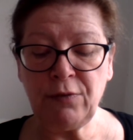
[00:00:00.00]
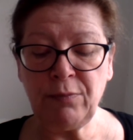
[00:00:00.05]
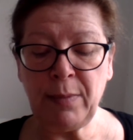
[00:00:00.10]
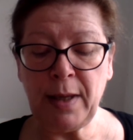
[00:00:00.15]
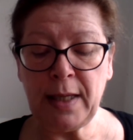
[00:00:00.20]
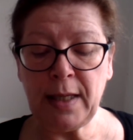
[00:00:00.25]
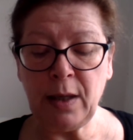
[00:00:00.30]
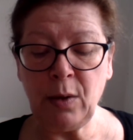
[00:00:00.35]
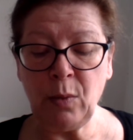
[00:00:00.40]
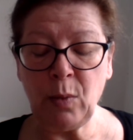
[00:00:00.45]
of
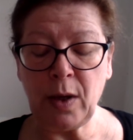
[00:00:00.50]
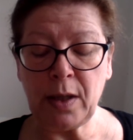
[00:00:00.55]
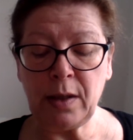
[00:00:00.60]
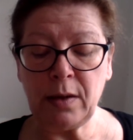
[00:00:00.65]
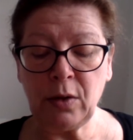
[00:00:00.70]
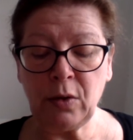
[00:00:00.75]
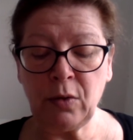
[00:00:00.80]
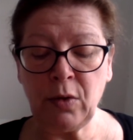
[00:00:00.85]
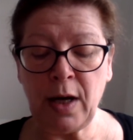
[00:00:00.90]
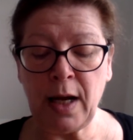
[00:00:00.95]
making one in
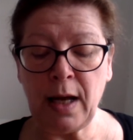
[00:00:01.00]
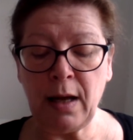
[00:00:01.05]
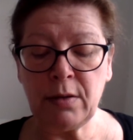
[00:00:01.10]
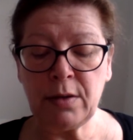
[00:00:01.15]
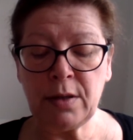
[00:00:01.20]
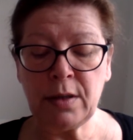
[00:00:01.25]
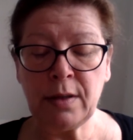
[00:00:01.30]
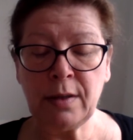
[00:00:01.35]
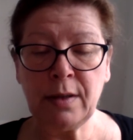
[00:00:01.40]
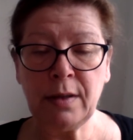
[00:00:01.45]
the
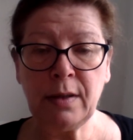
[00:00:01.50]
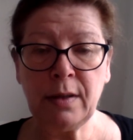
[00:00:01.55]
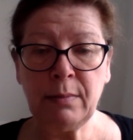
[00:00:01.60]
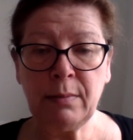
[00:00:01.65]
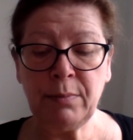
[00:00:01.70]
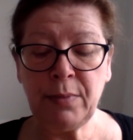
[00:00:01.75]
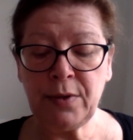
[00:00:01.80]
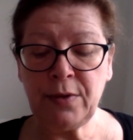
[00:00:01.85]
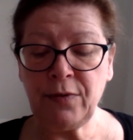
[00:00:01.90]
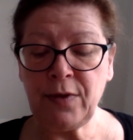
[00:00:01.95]
crowd,
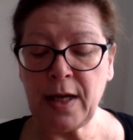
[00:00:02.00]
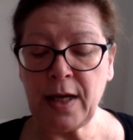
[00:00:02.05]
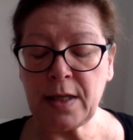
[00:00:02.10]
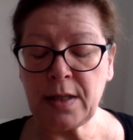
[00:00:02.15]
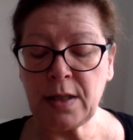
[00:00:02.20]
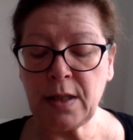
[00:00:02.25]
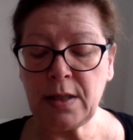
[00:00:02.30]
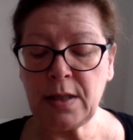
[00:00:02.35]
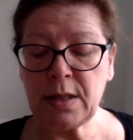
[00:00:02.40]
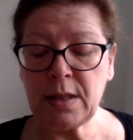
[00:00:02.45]
but of
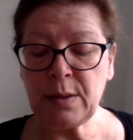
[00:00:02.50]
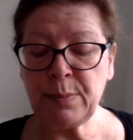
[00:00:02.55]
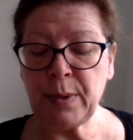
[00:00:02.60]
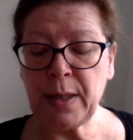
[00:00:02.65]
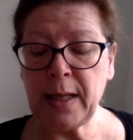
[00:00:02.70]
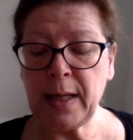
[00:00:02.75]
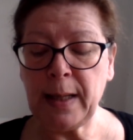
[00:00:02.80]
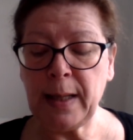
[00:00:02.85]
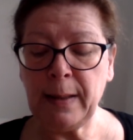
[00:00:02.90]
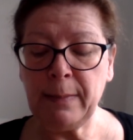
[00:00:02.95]
that I
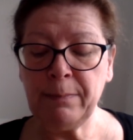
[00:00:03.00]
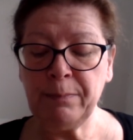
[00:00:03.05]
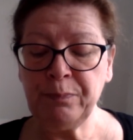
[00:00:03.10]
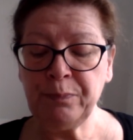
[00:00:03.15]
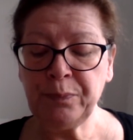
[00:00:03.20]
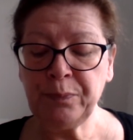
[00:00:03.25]
despair.